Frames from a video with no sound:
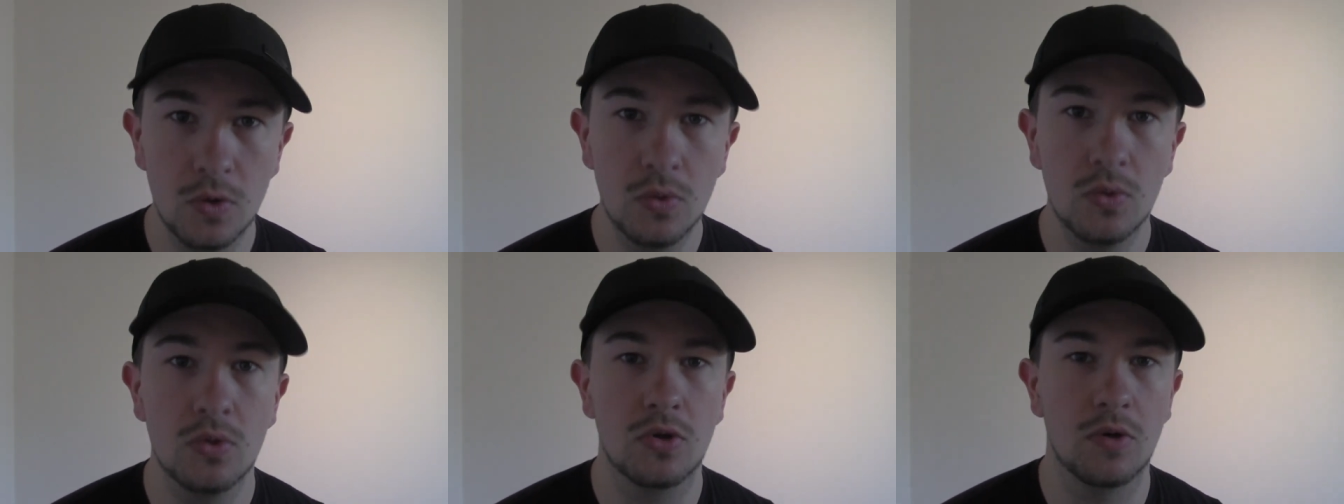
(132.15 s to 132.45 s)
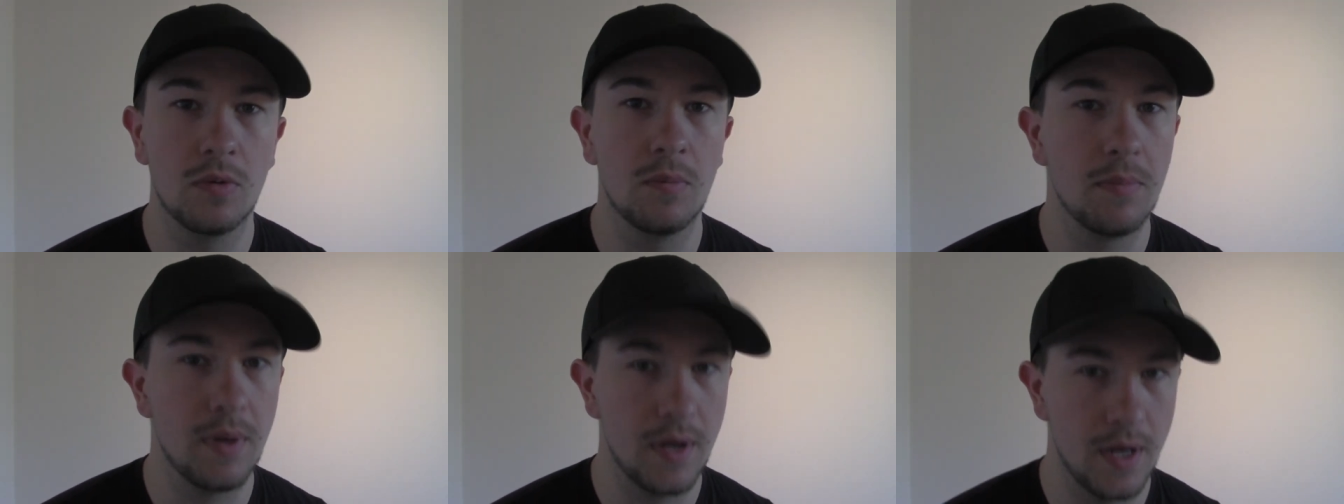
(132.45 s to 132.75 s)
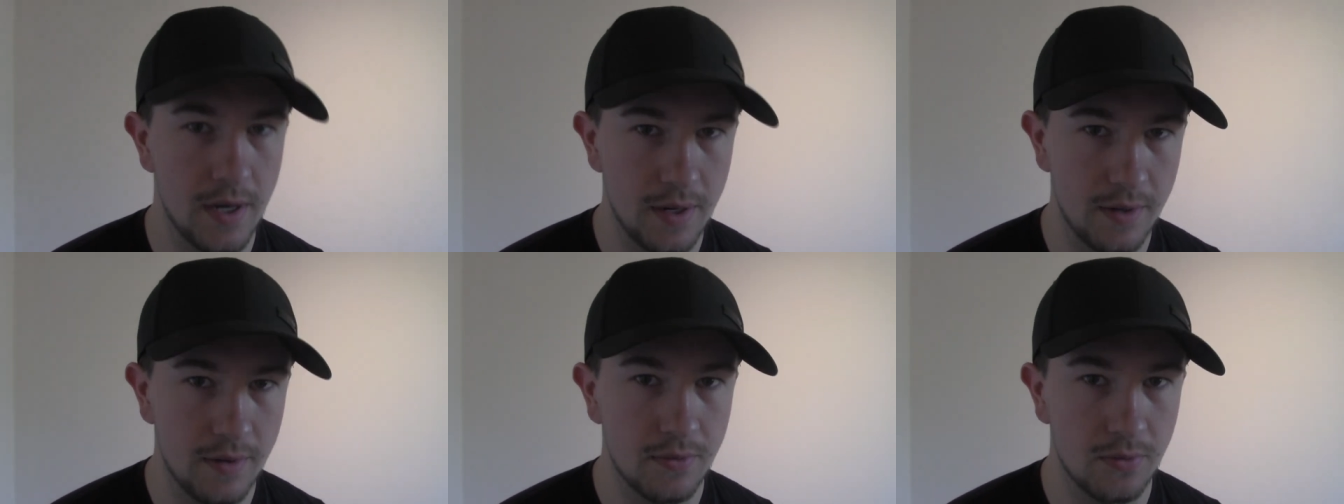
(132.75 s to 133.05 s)
Don't
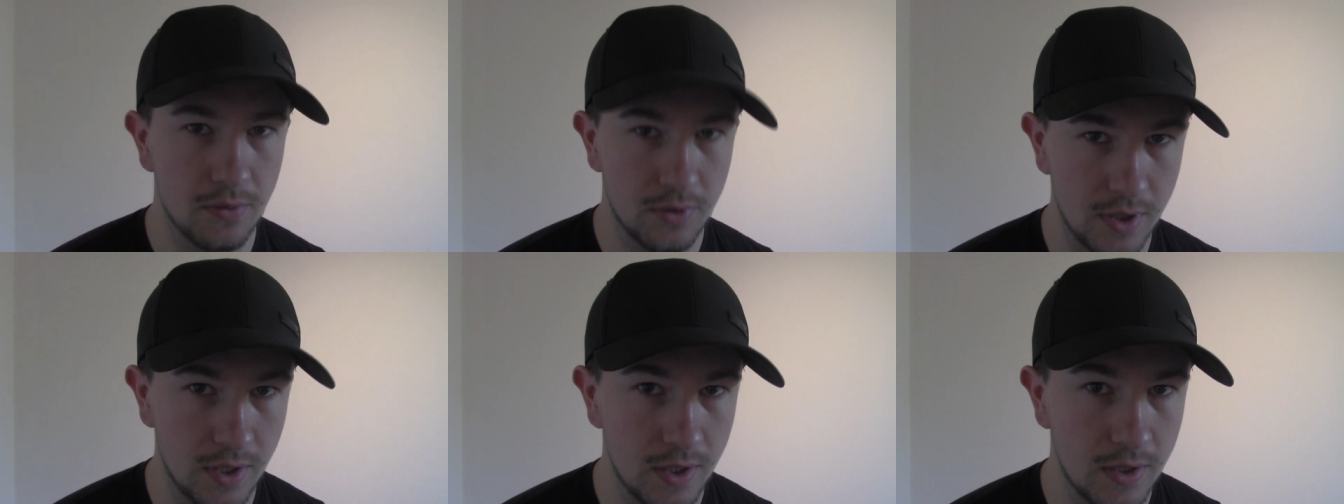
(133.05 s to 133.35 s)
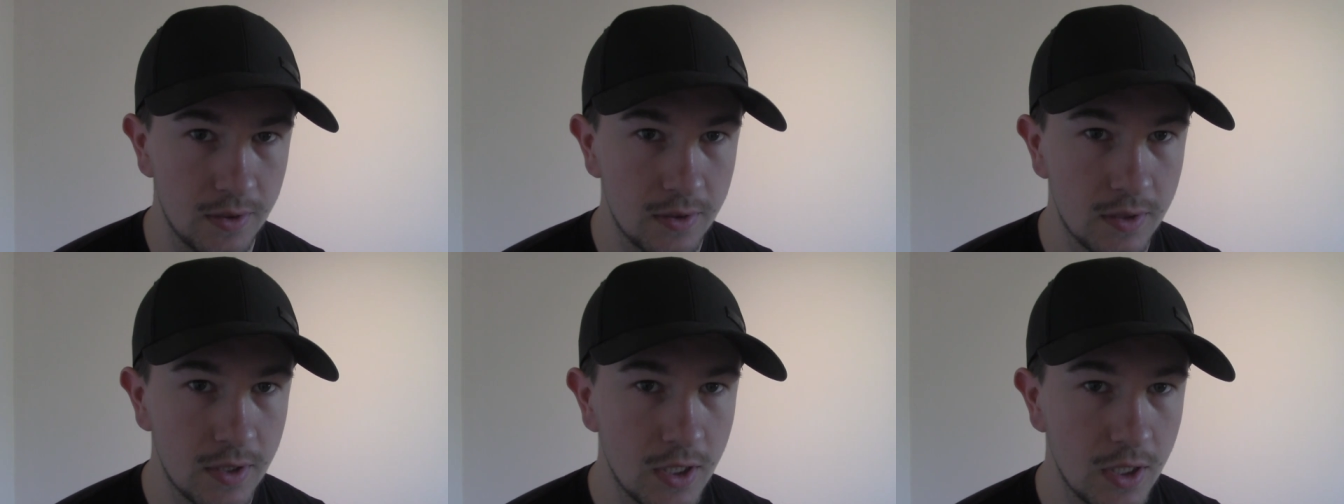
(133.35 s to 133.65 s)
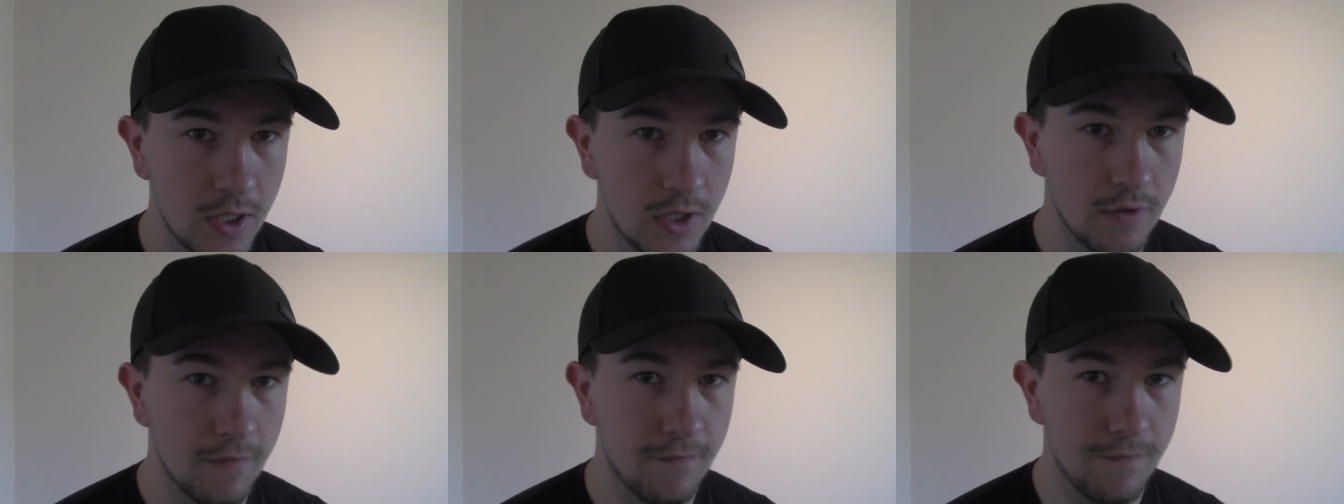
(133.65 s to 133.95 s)
compare, okay?
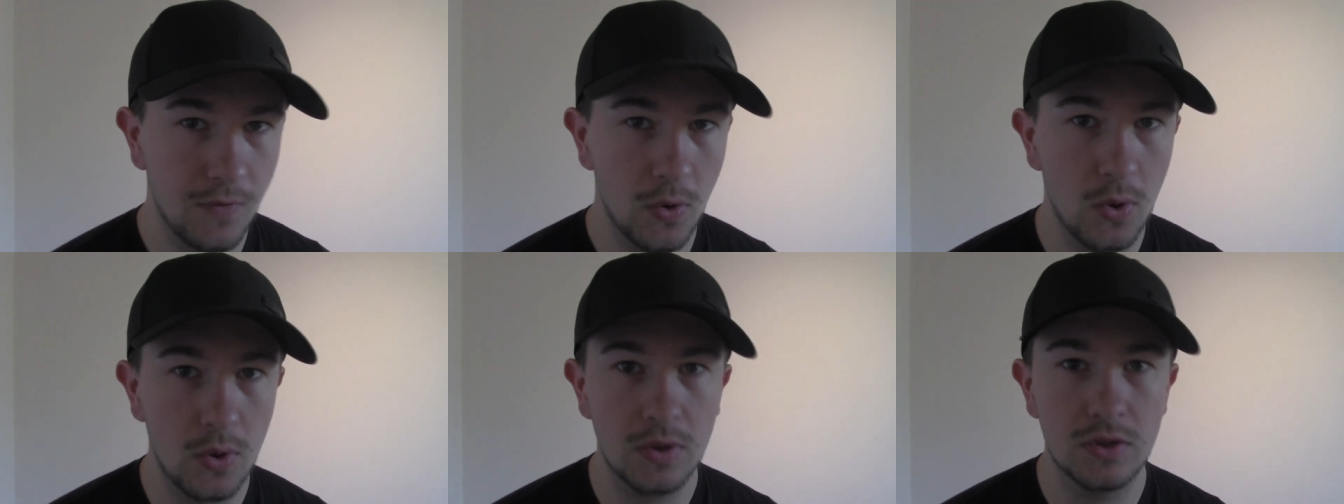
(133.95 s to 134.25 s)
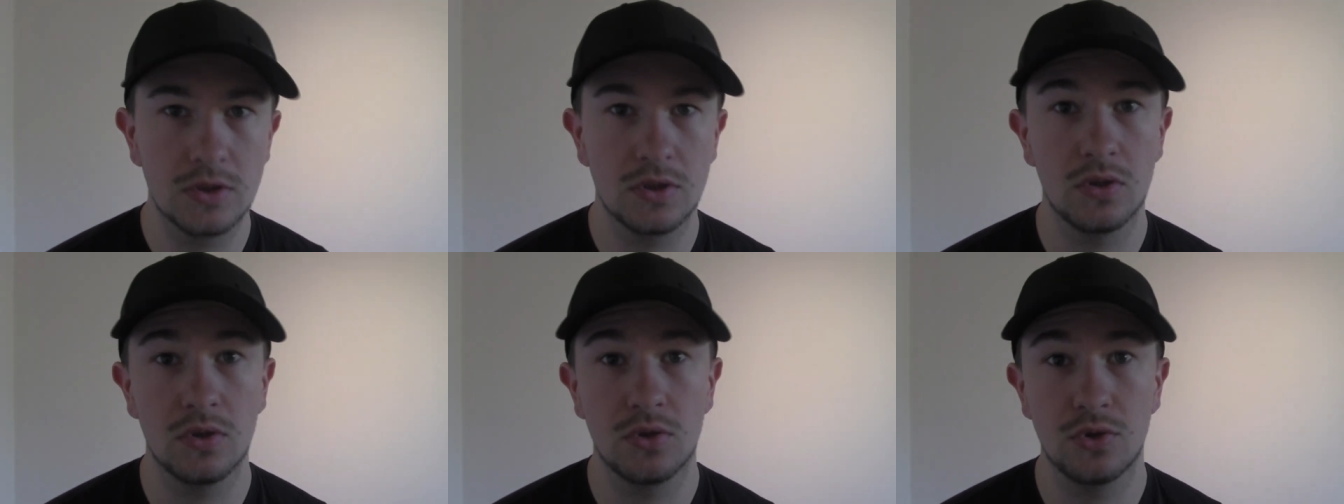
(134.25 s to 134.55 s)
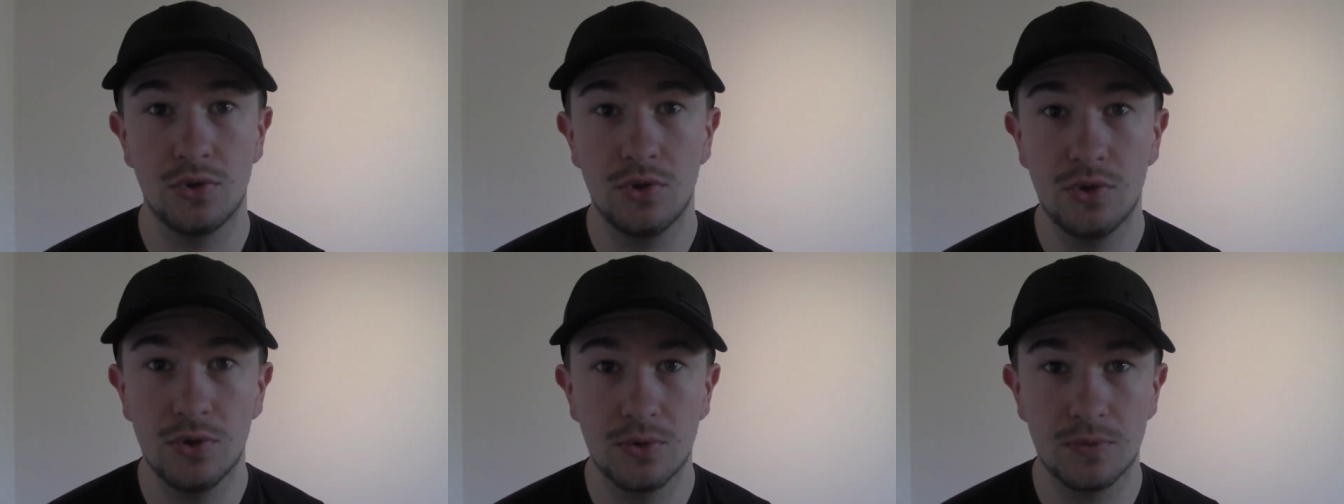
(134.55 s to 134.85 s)
Focus
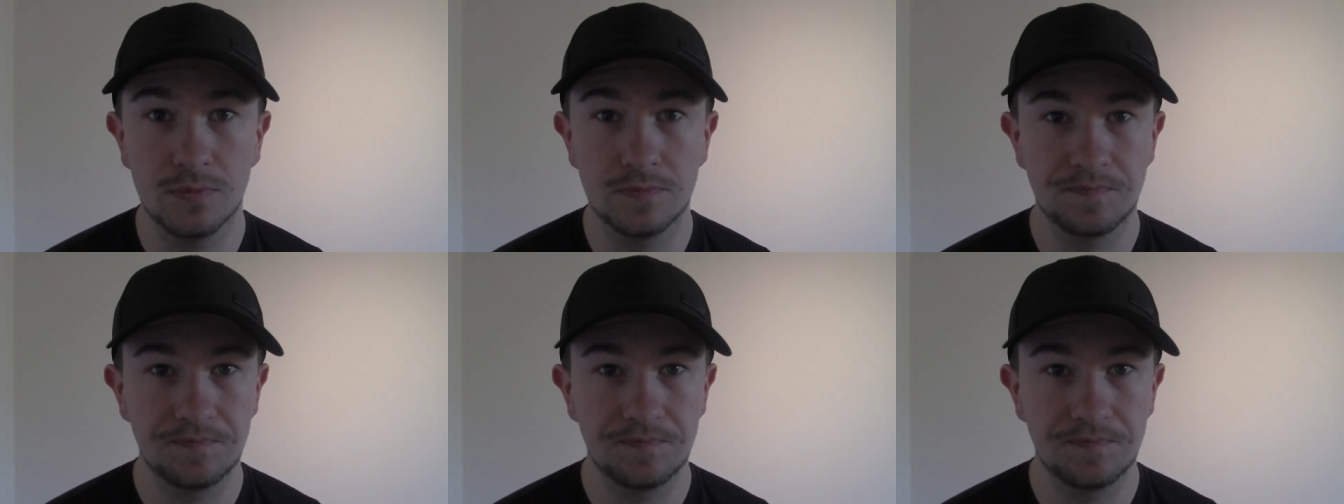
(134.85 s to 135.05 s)
on you.